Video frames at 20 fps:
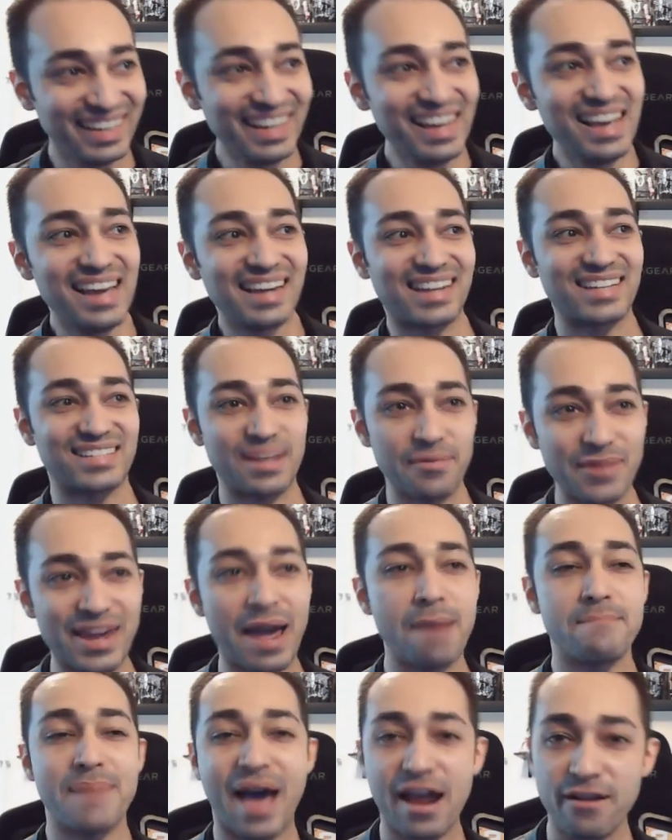Because then we
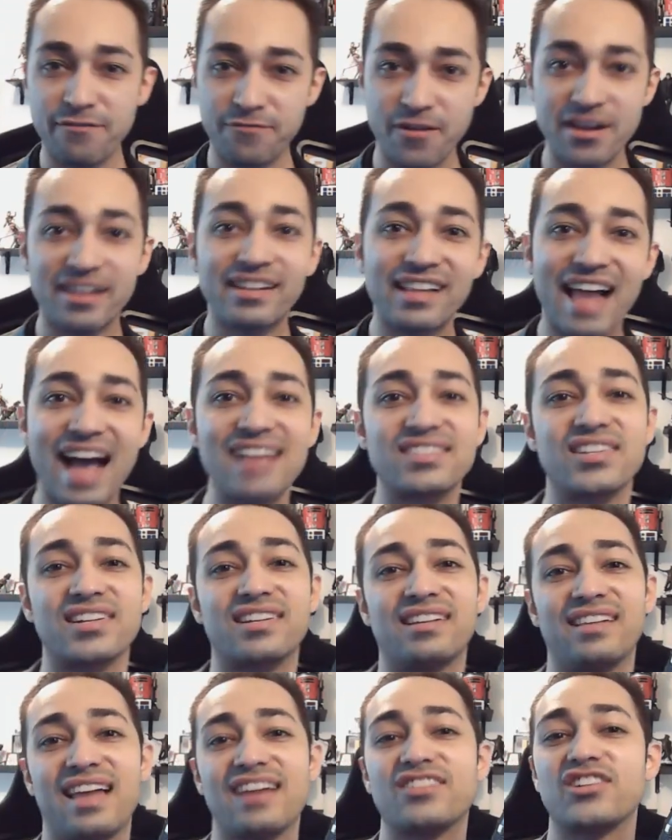got Battlefront Classic
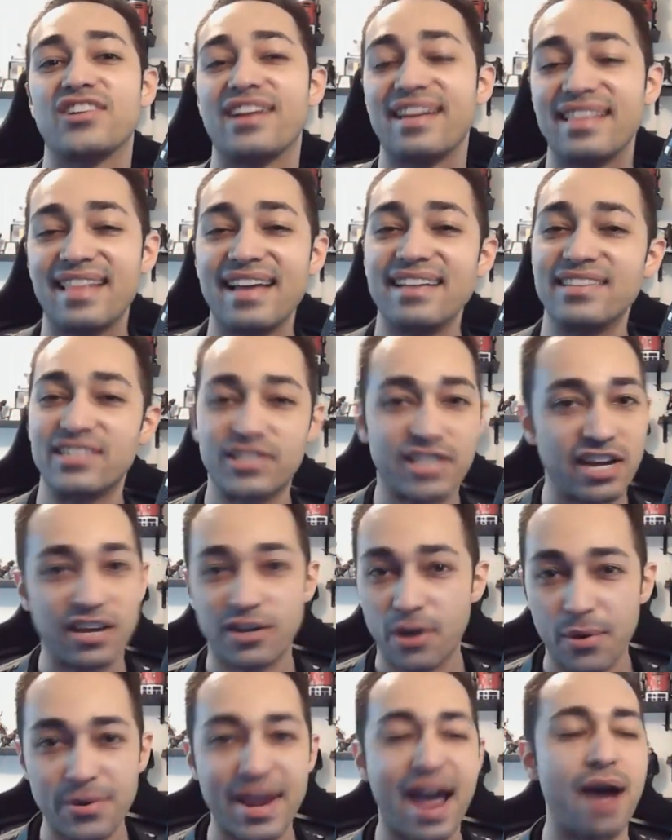Collection, and it's going to
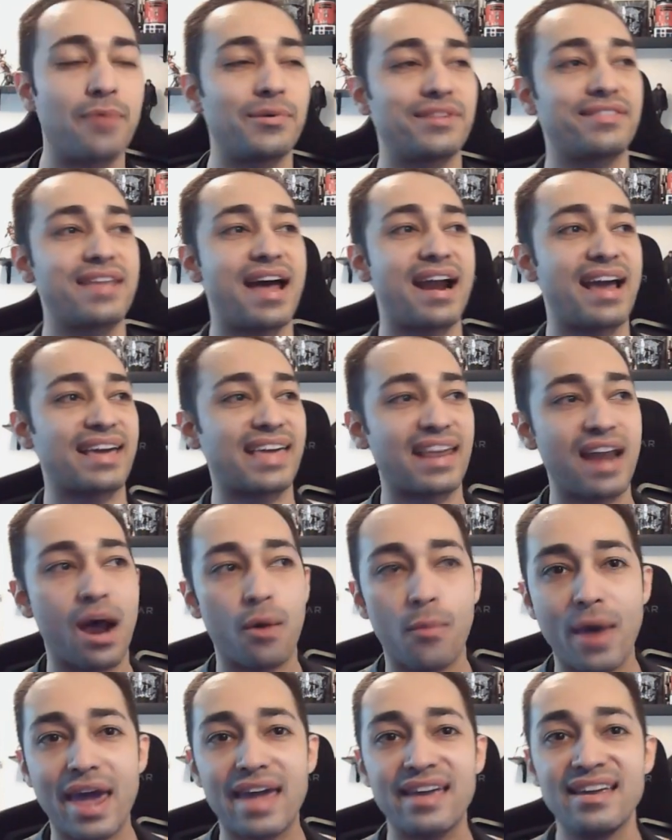go down with that. I cannot
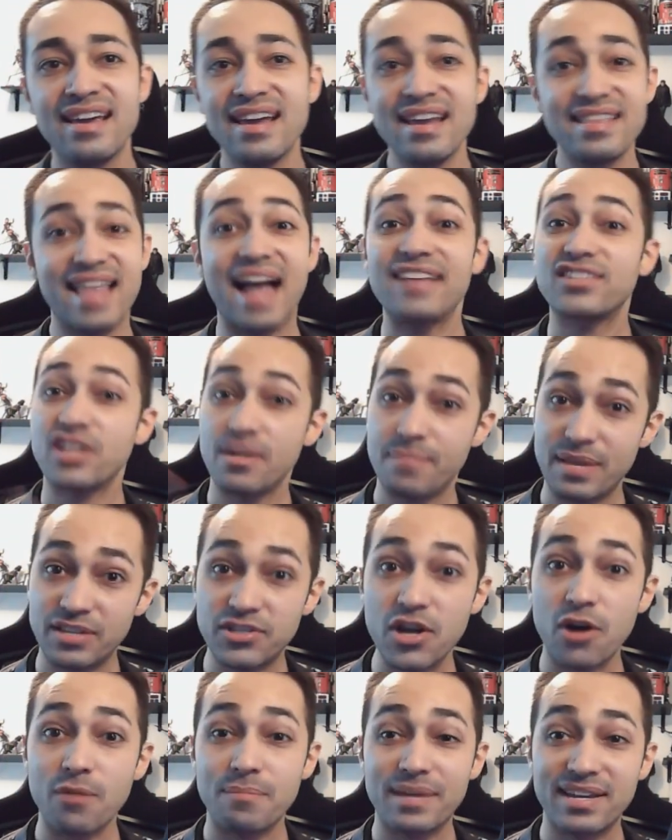wait. That's going to be
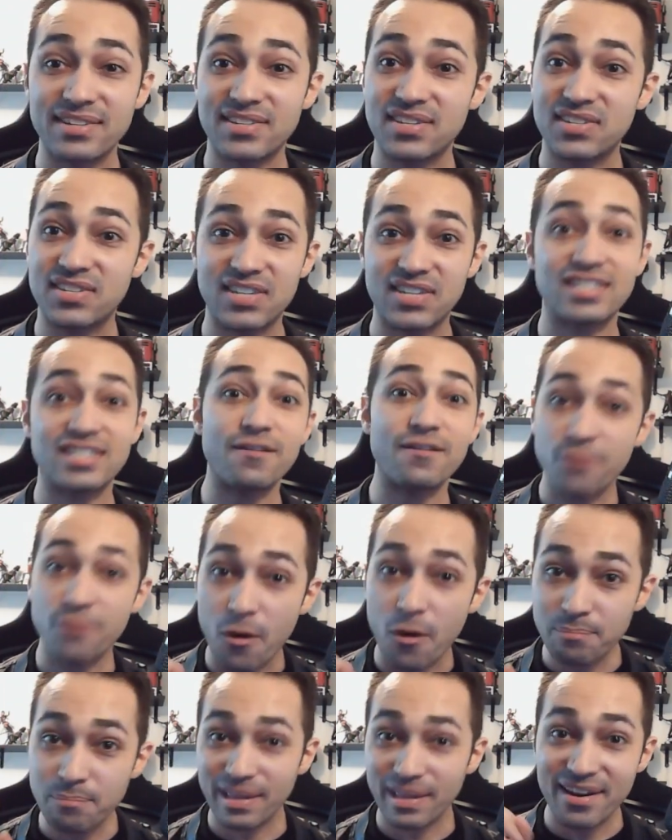dope, because it's sixty-four
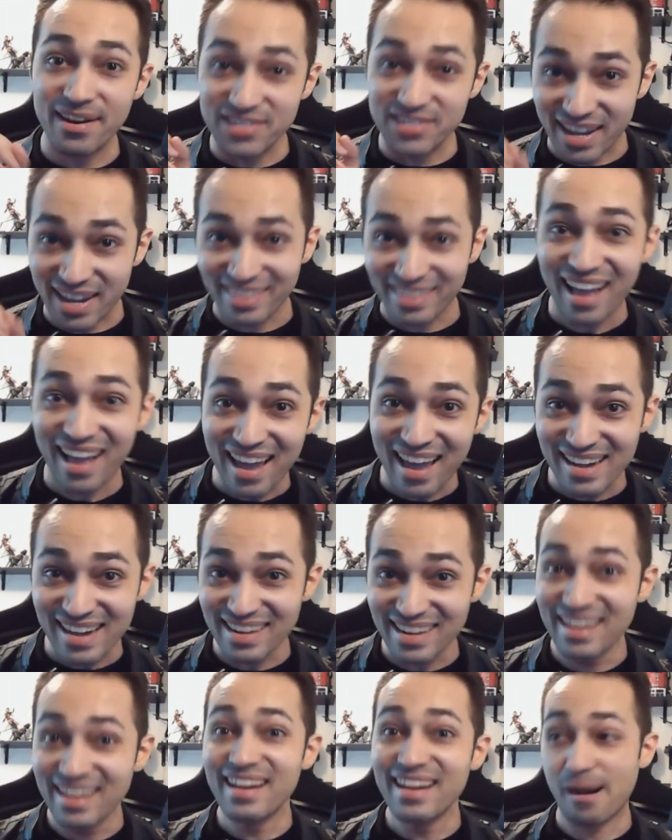players online
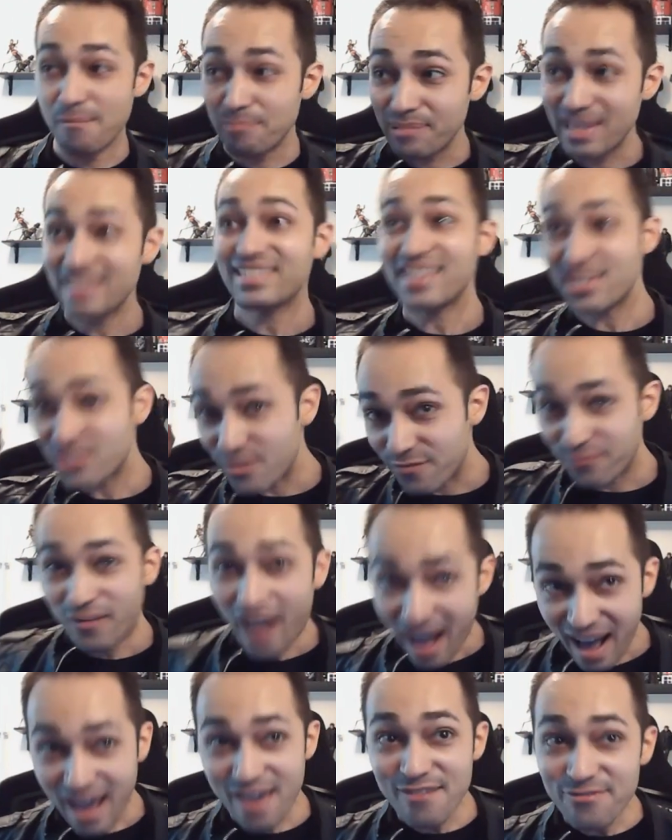on PlayStation
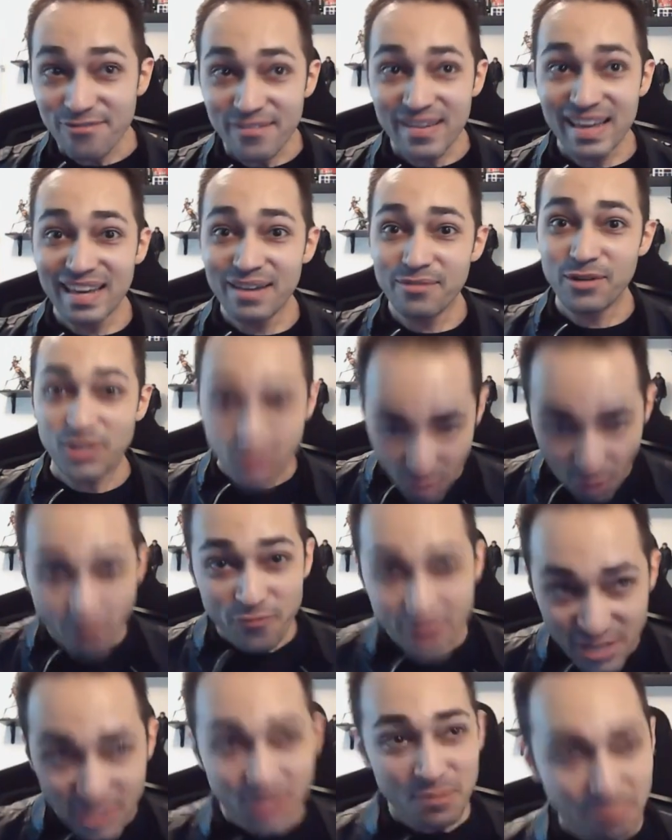five with trophy
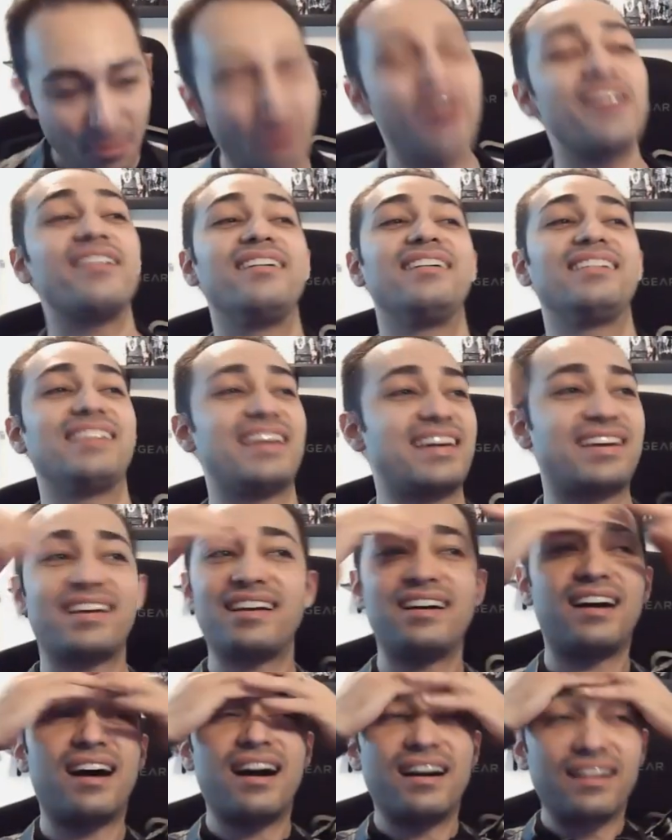support. I'm like,
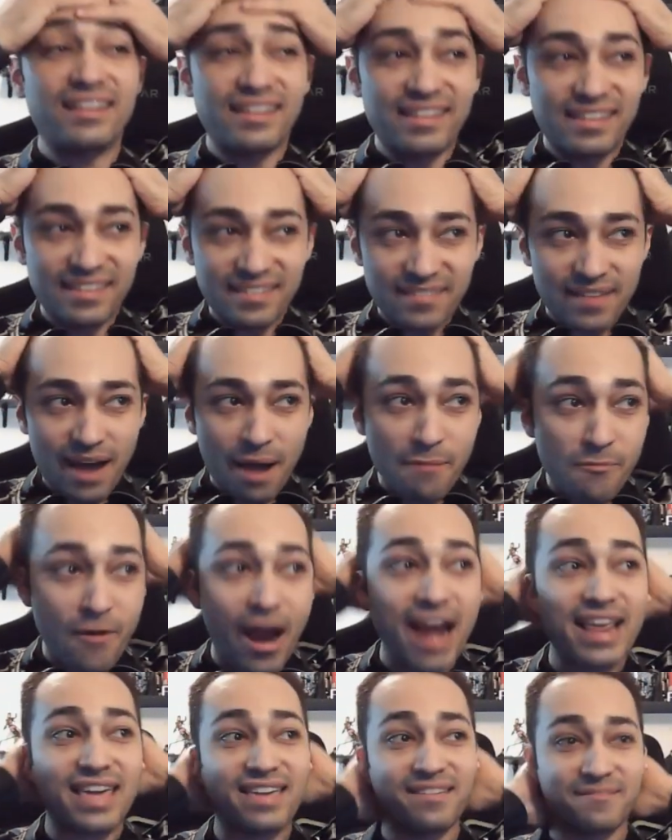oh, I'm
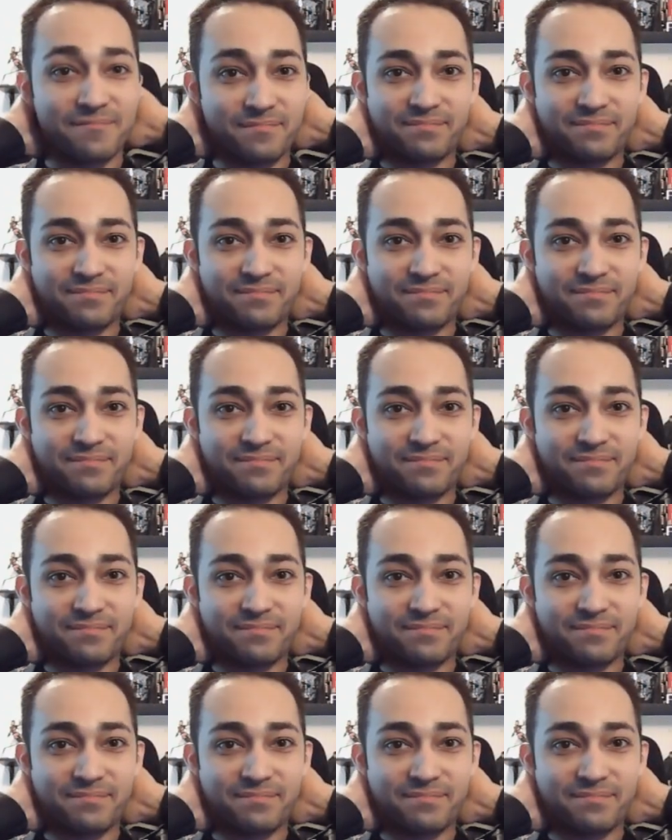ready.